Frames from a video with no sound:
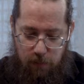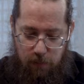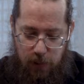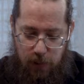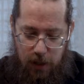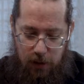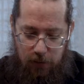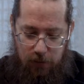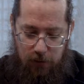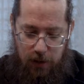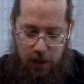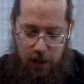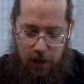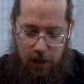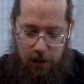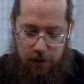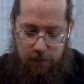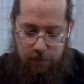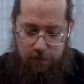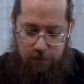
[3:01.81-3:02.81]
paste
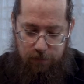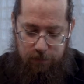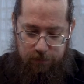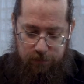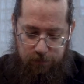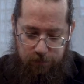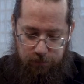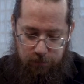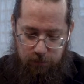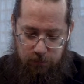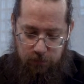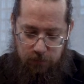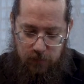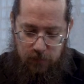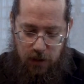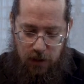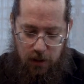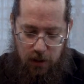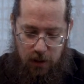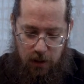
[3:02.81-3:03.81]
that in.
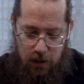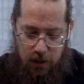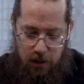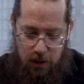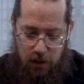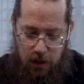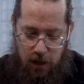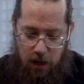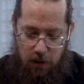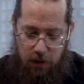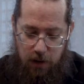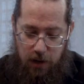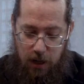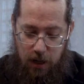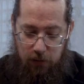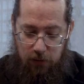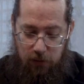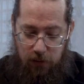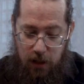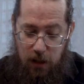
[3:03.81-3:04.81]
Now the
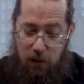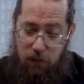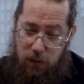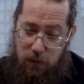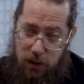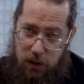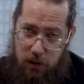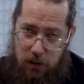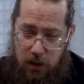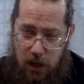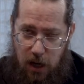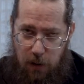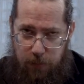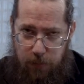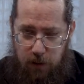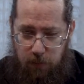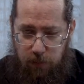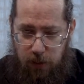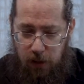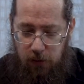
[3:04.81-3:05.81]
next thing, we could
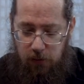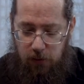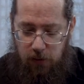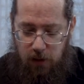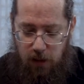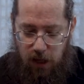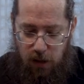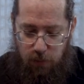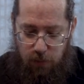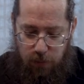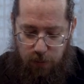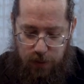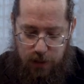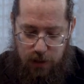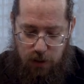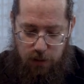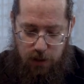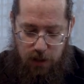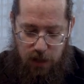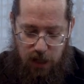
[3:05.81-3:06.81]
copy and paste the name, but we
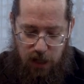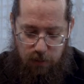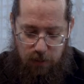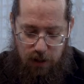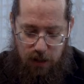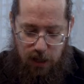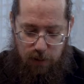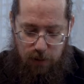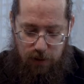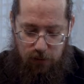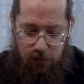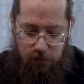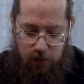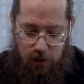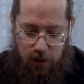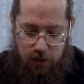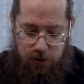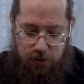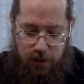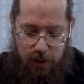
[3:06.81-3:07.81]
know the name. The name of this
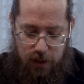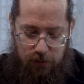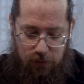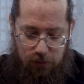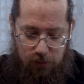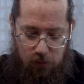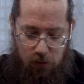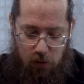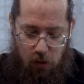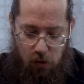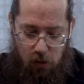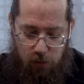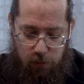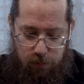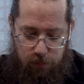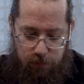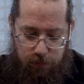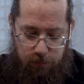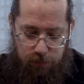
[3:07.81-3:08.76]
contract is Golem.